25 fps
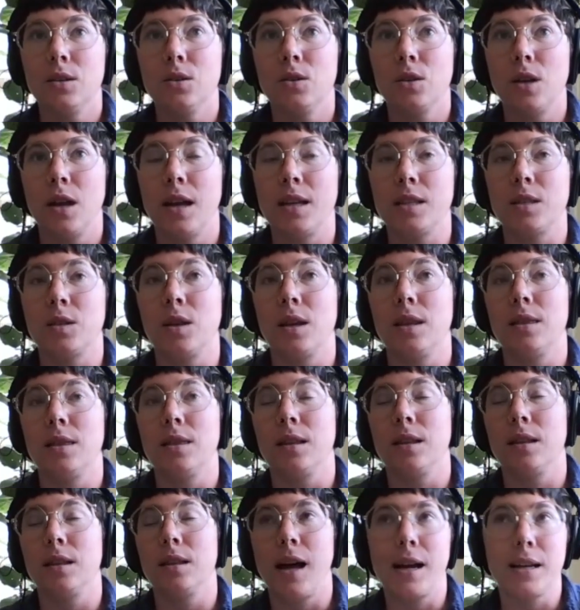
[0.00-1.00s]
has in the
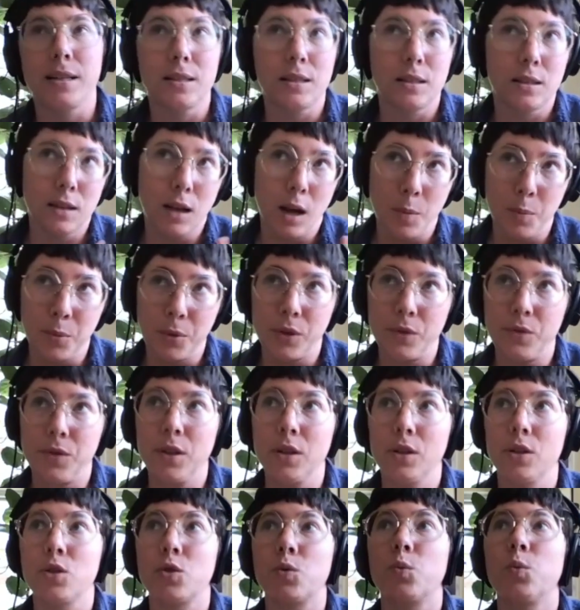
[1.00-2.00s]
last couple of
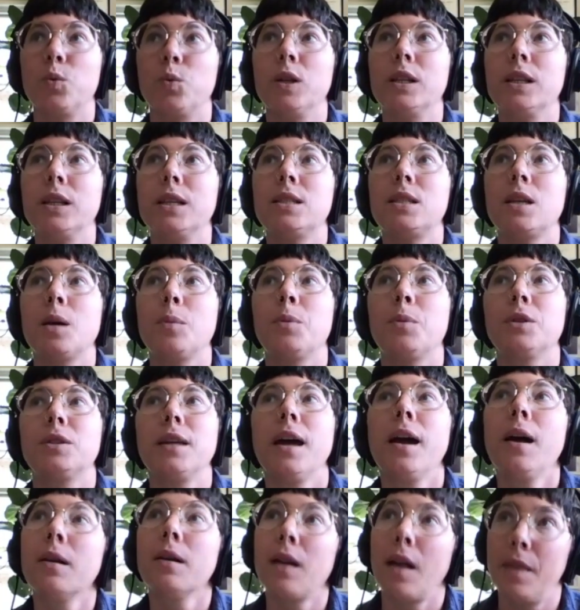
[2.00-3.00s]
years really doubled
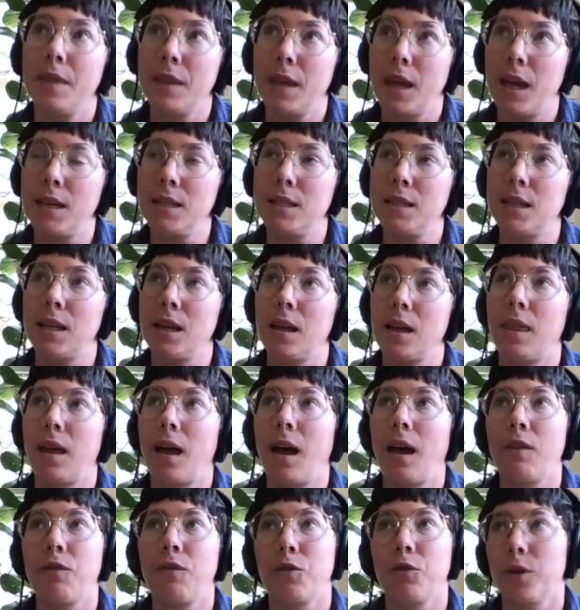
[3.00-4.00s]
down on the idea that,